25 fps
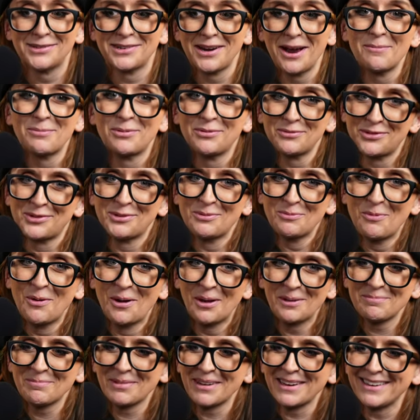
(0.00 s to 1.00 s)
top of some
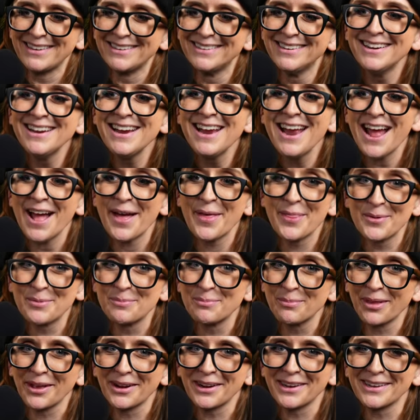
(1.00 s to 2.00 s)
wet paint and then
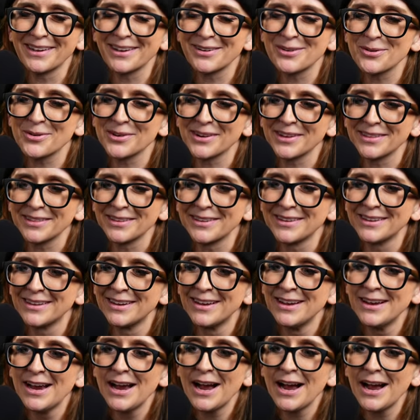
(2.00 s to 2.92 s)
blending accordingly.